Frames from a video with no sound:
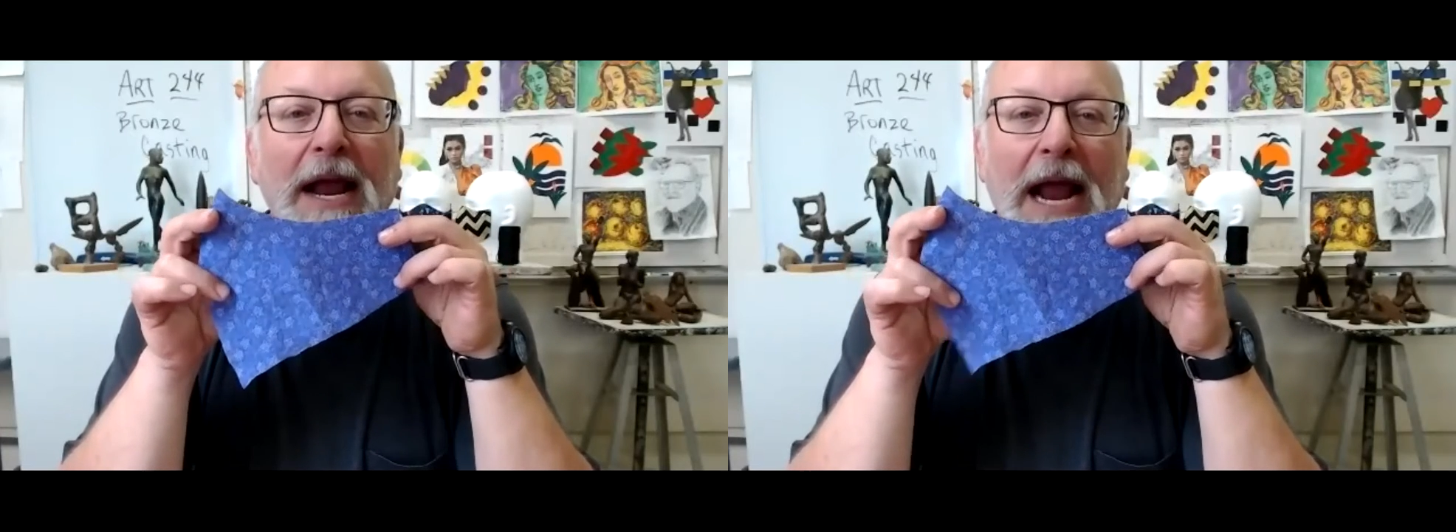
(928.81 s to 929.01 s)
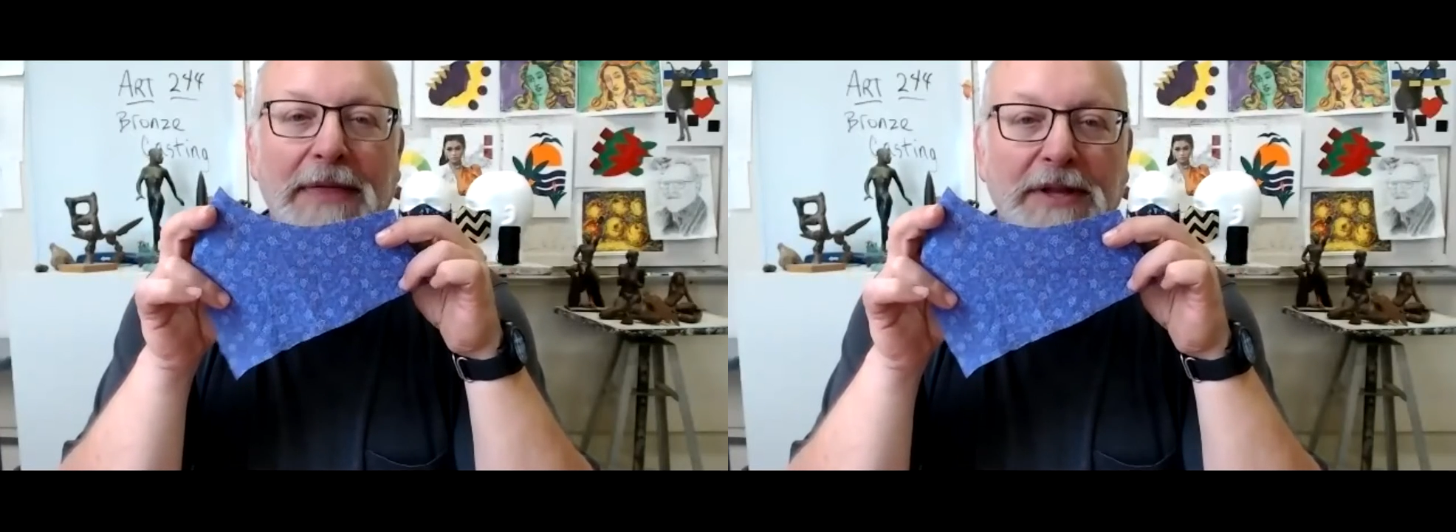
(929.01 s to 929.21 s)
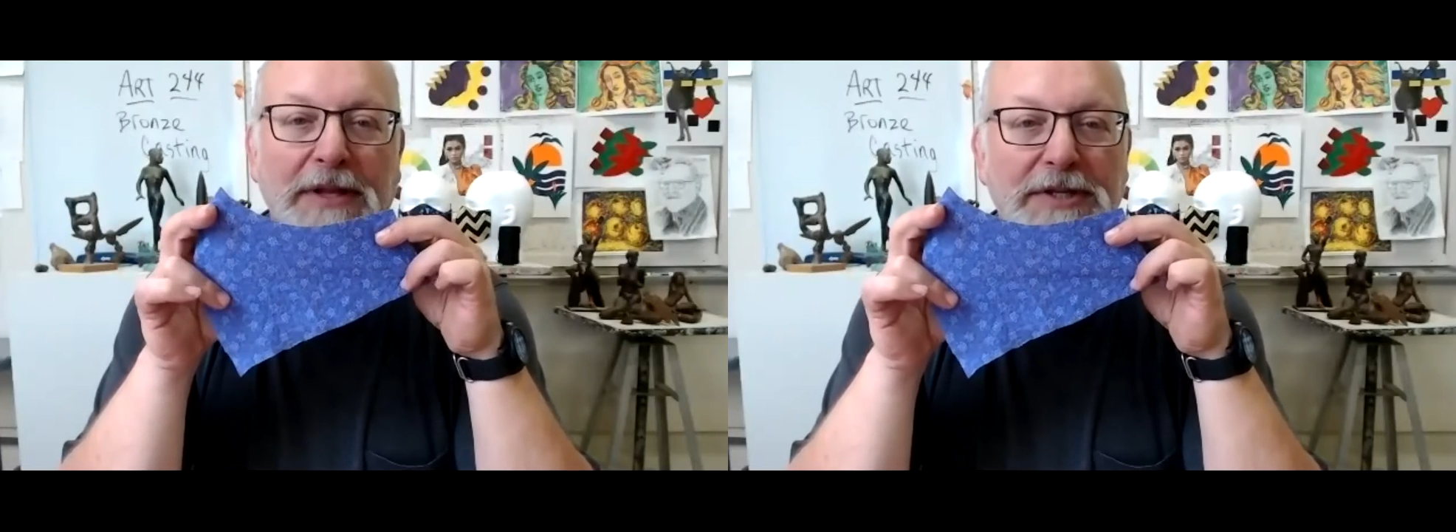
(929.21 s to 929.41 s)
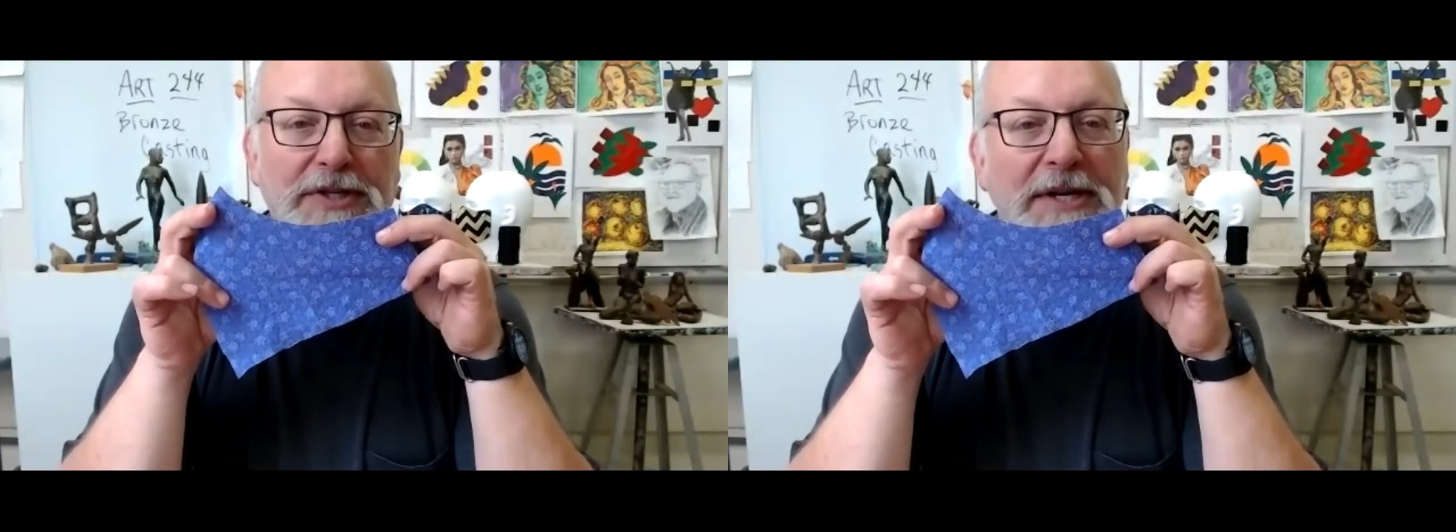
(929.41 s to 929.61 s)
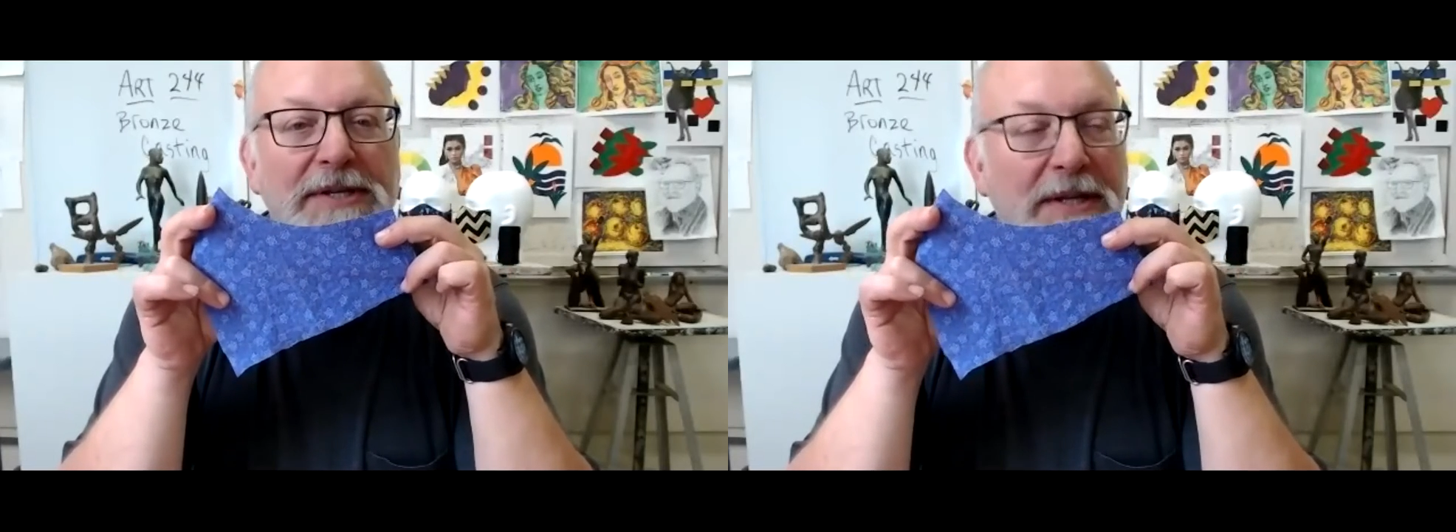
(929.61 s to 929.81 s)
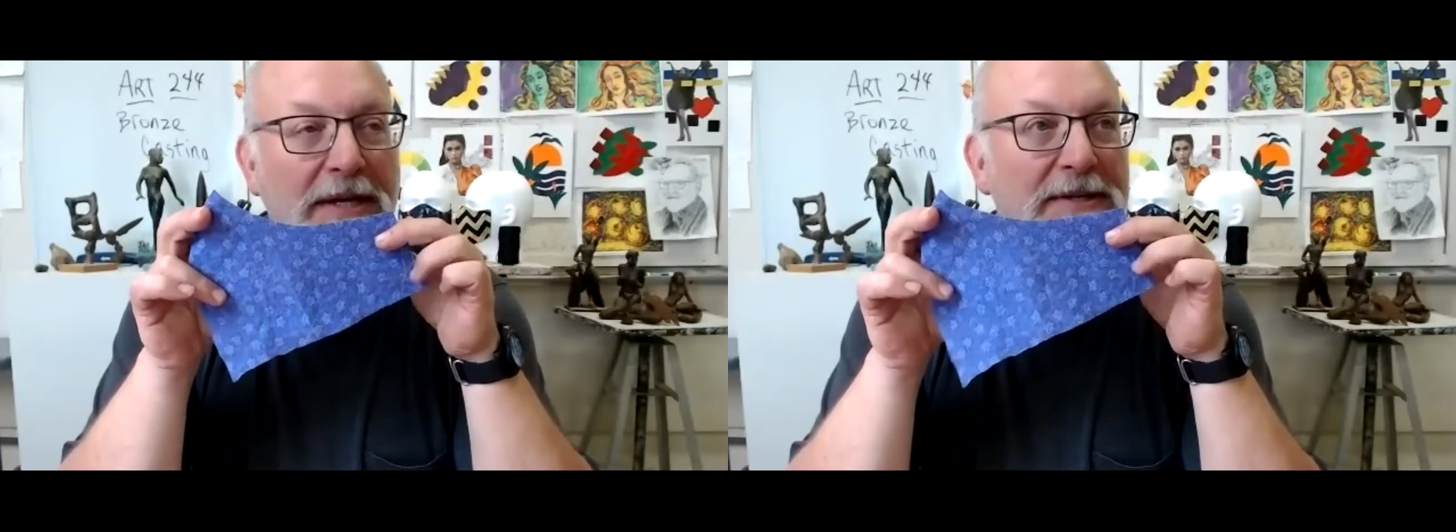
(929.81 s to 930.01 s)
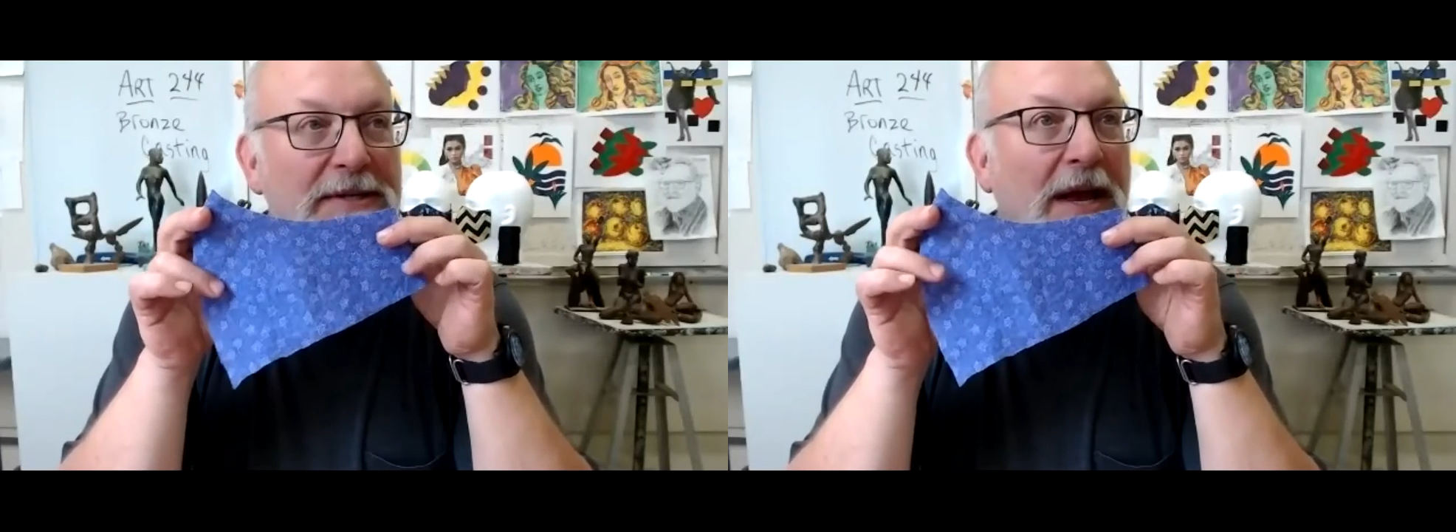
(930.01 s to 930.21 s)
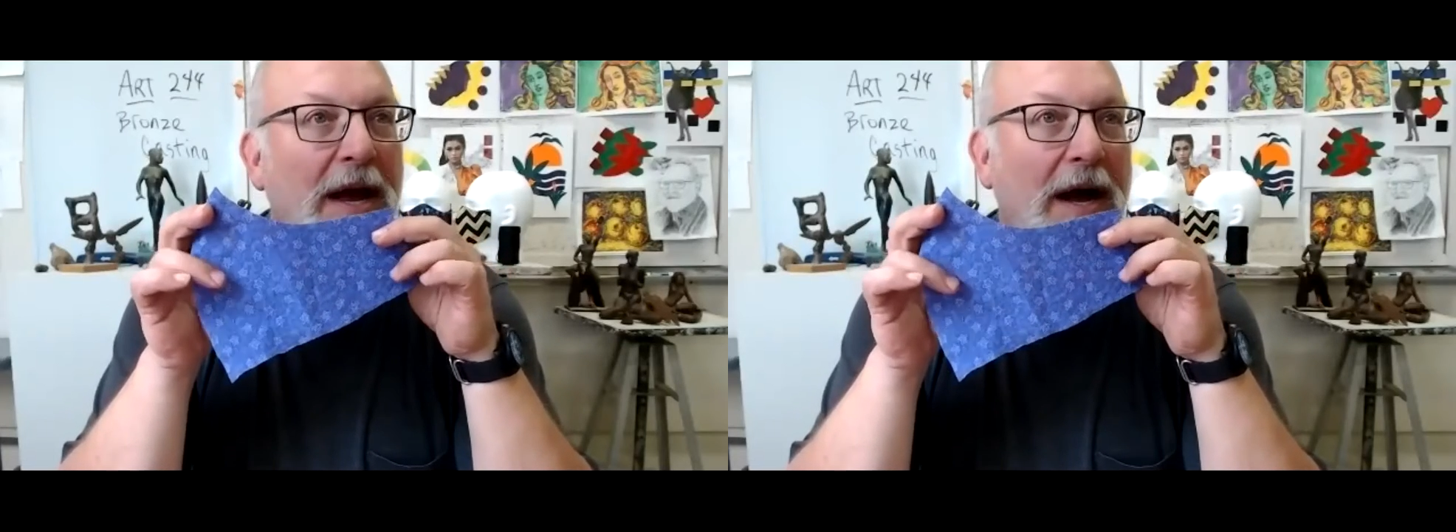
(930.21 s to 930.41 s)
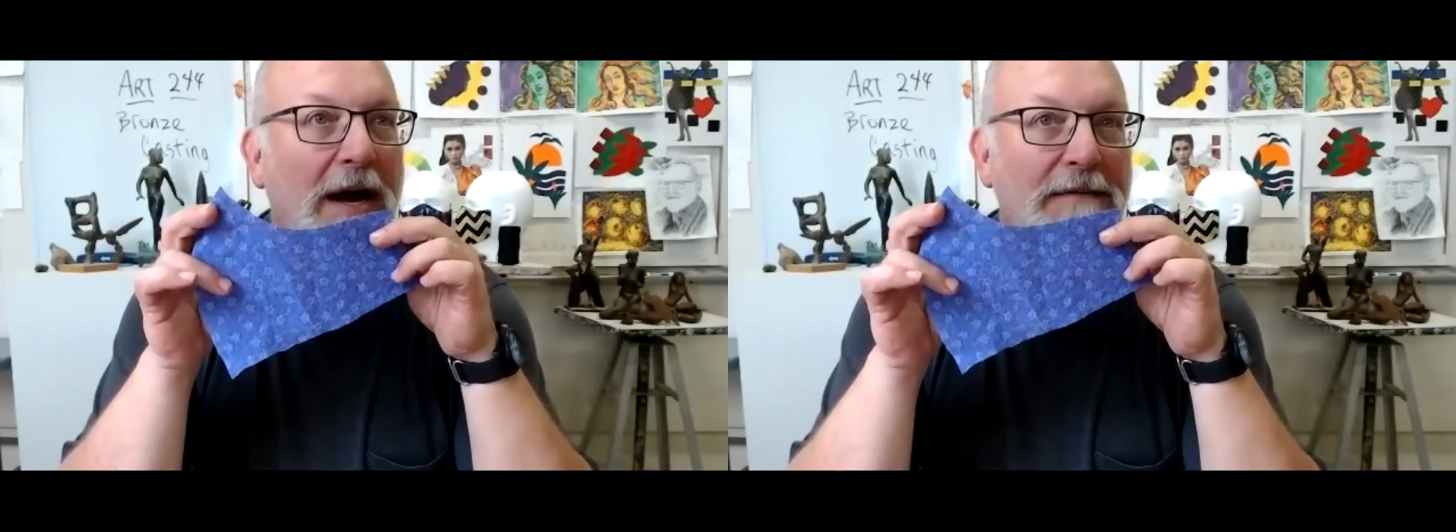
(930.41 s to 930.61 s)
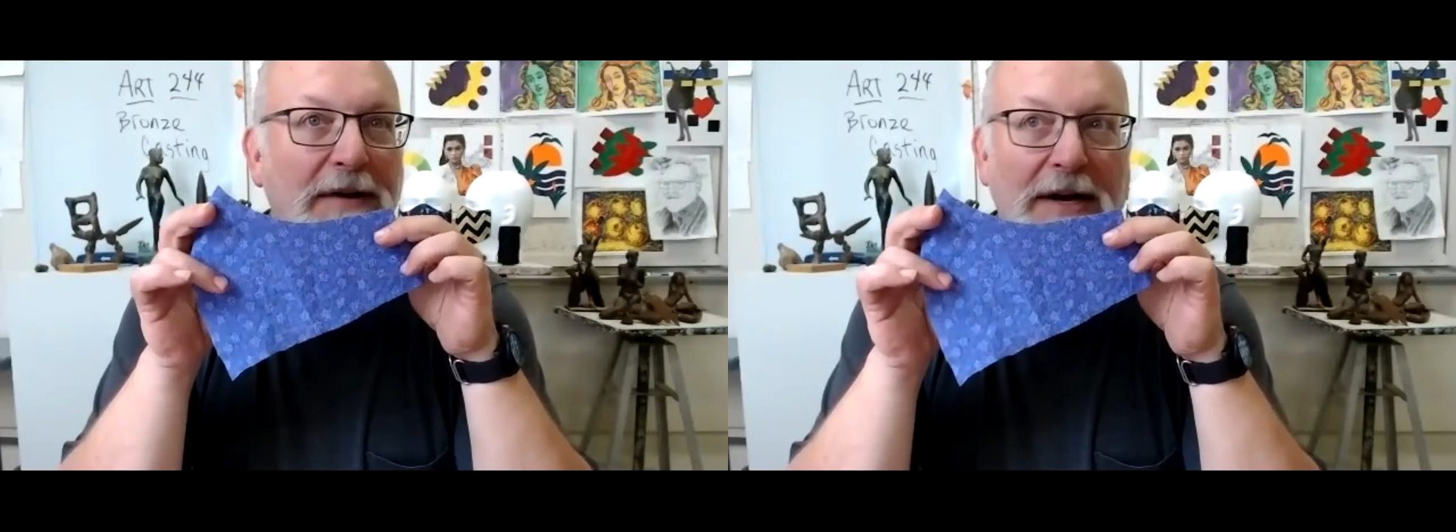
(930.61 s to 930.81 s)
and the logistics
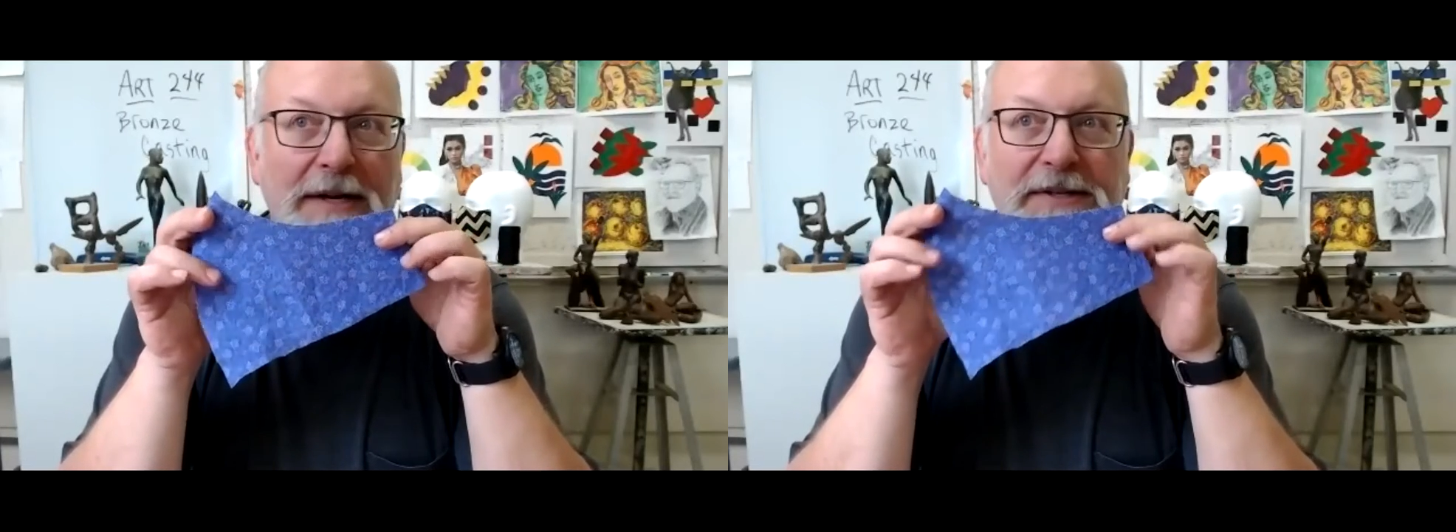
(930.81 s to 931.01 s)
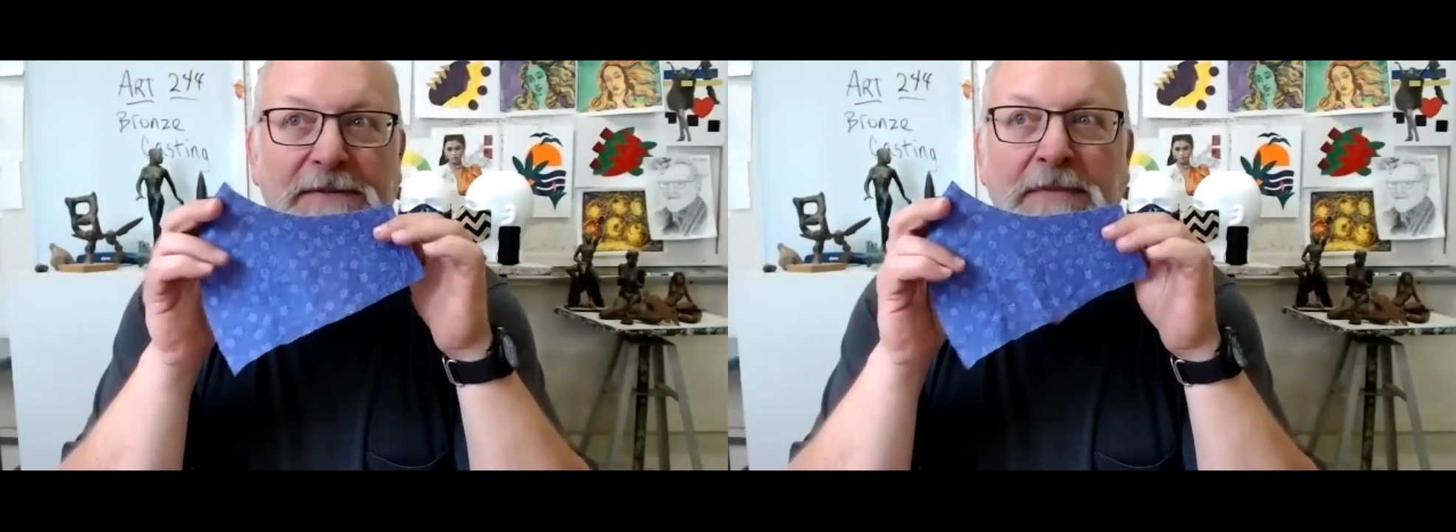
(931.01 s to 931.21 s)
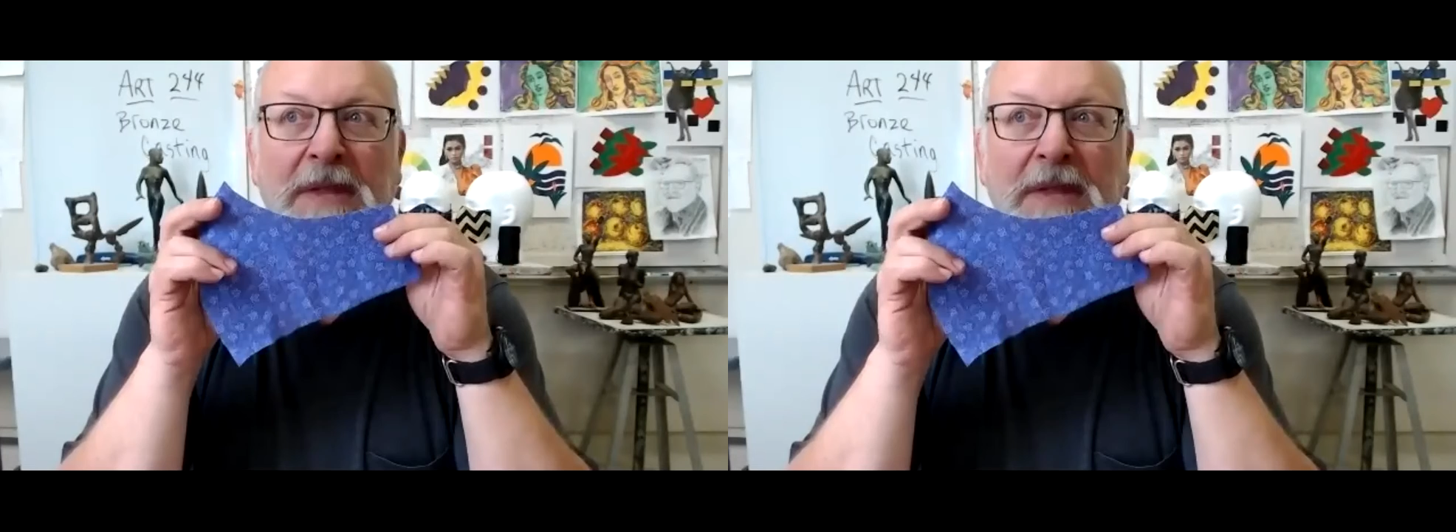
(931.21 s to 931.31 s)
of us